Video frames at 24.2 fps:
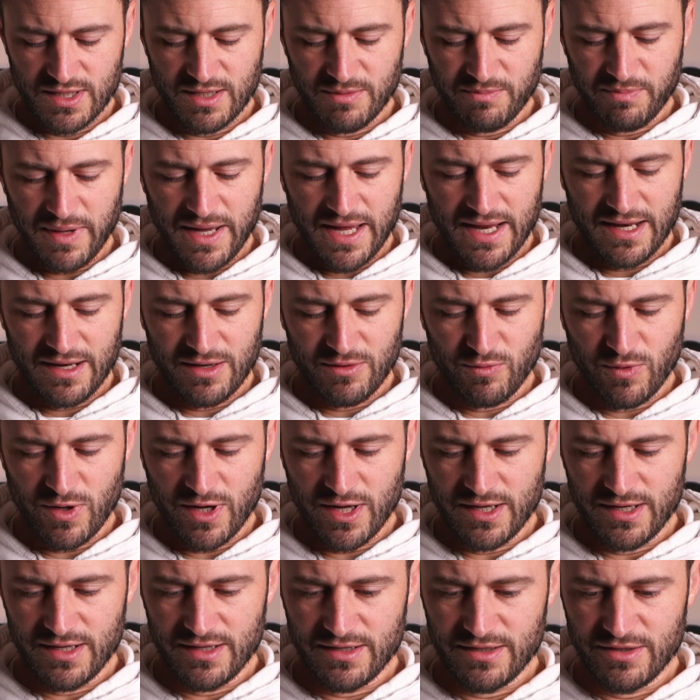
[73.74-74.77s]
the padded
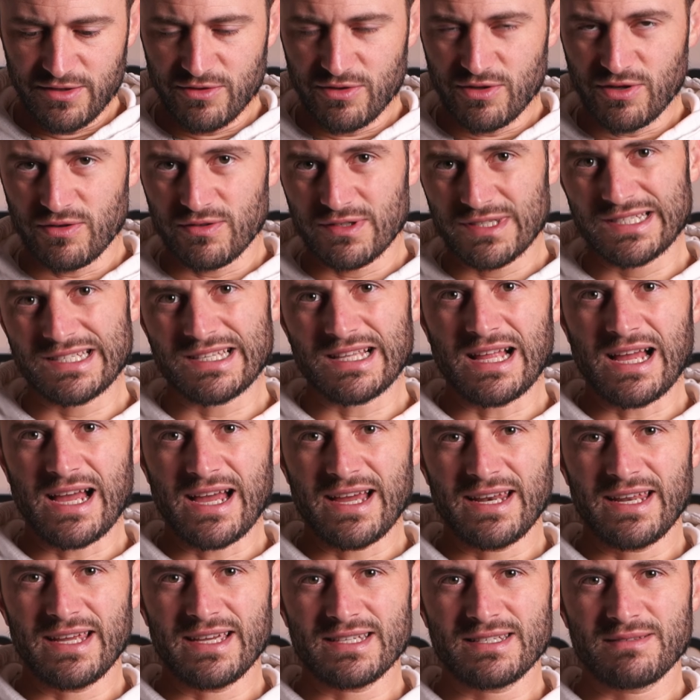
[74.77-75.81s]
one, you don't
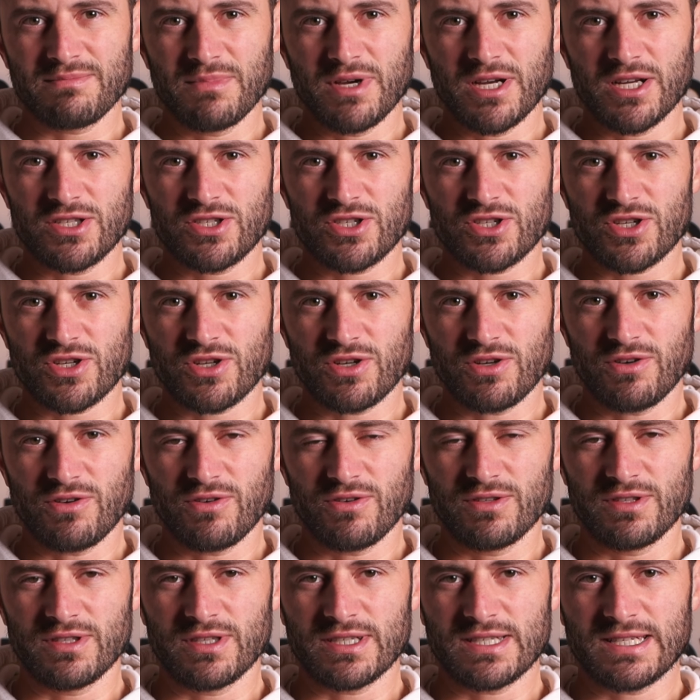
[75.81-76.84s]
slide as much
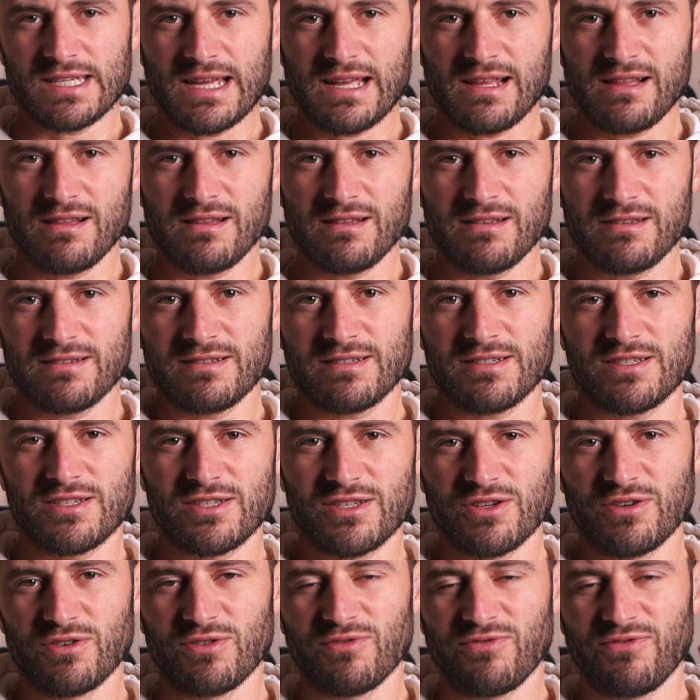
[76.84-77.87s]
on the cell.
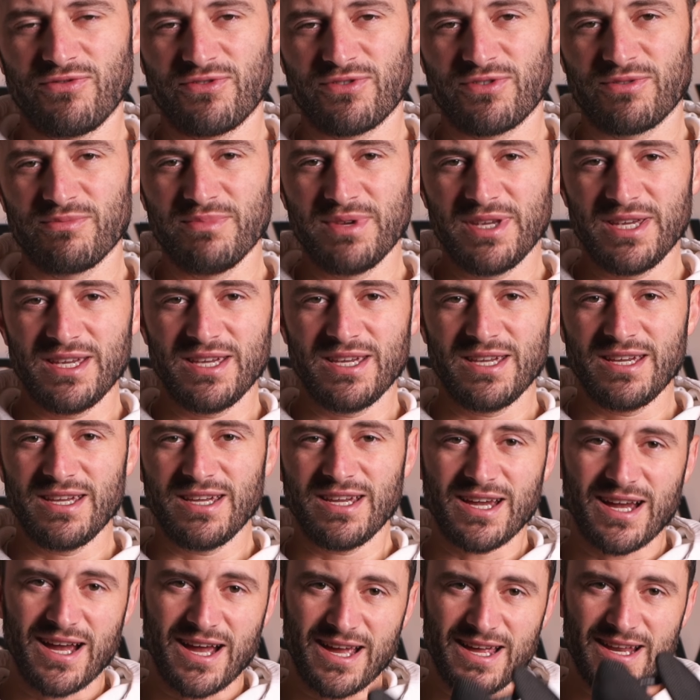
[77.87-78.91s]
So for
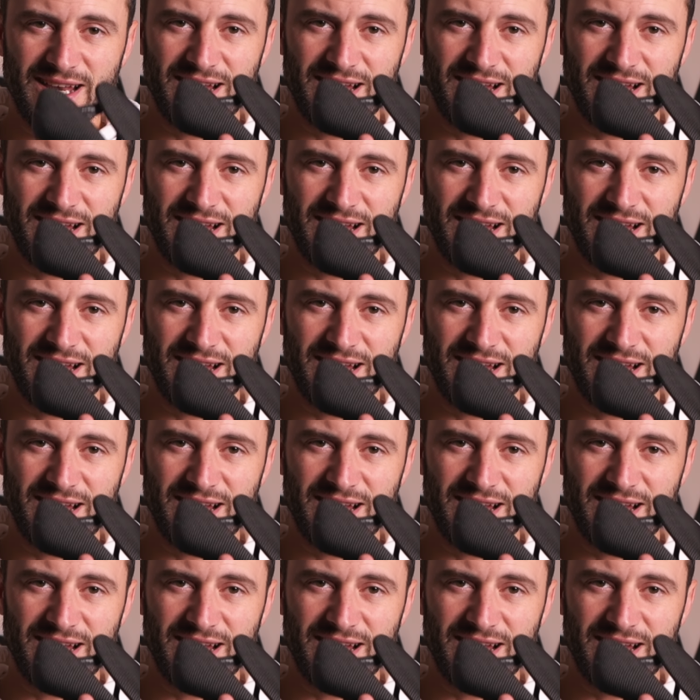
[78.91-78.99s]
me, I